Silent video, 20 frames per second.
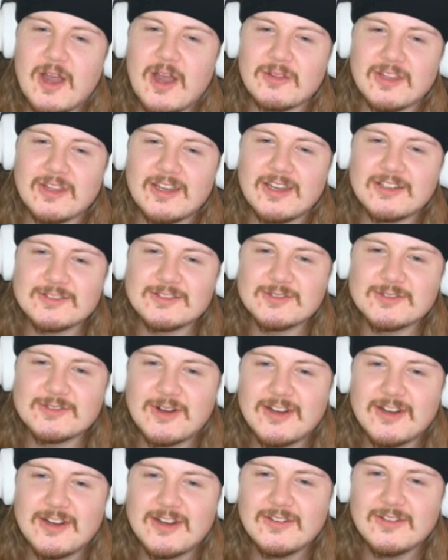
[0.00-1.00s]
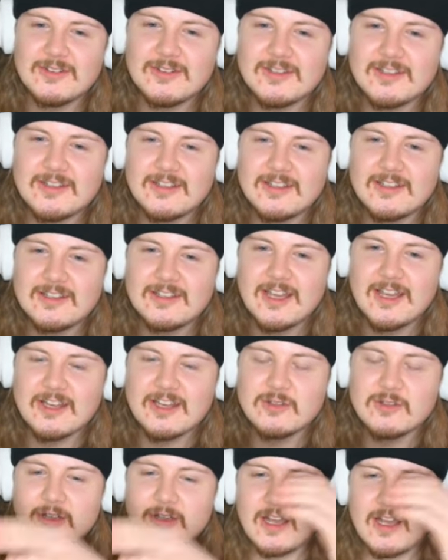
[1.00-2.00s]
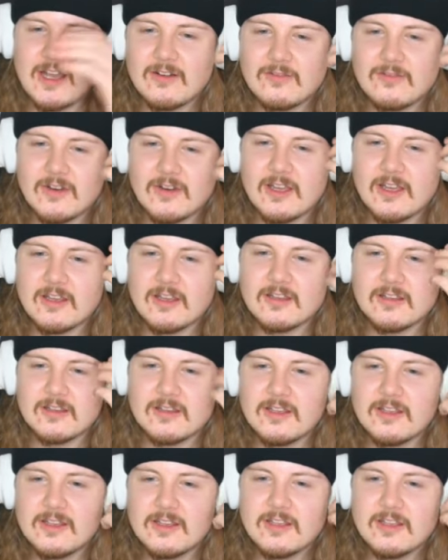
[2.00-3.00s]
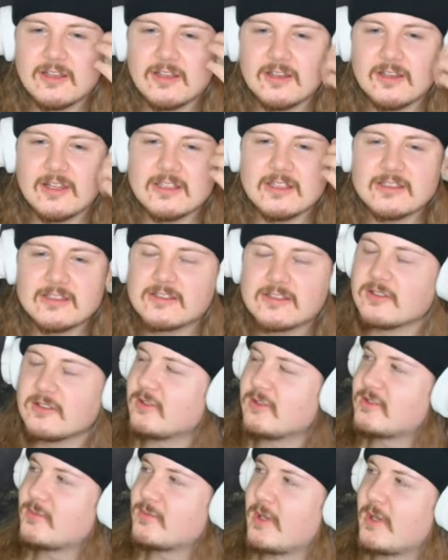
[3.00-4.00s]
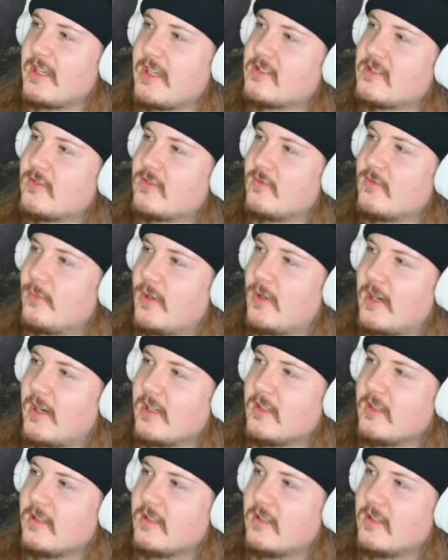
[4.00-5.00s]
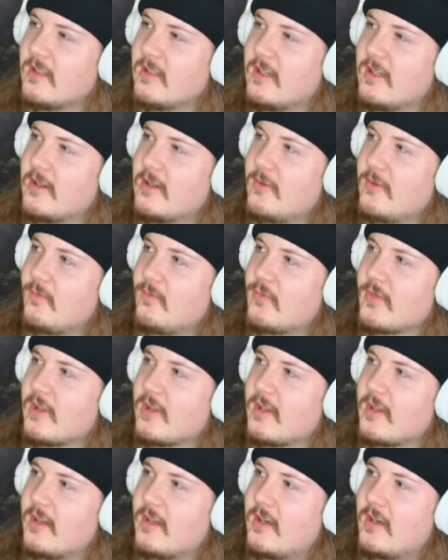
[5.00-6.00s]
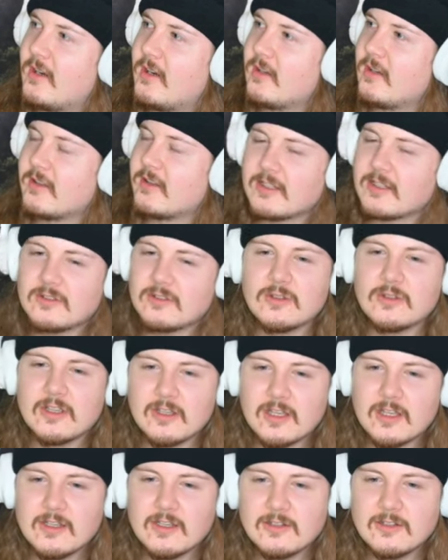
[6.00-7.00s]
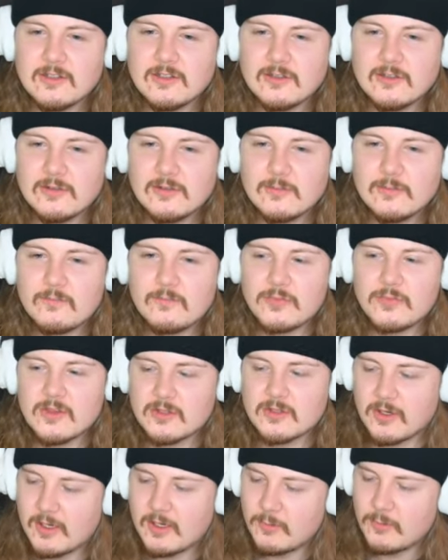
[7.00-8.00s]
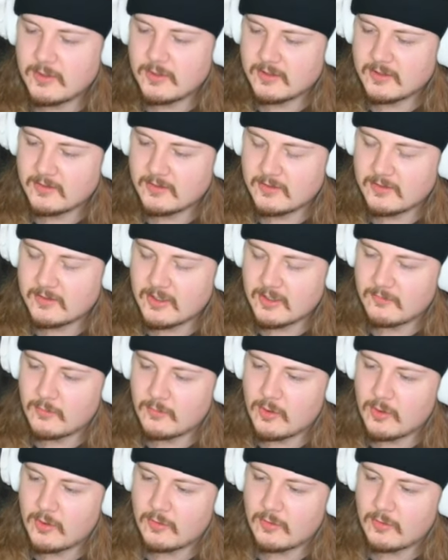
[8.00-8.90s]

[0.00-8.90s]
out there and drive, and you have like this space of mind that you can get into. So I wanted to kind of know, like, do you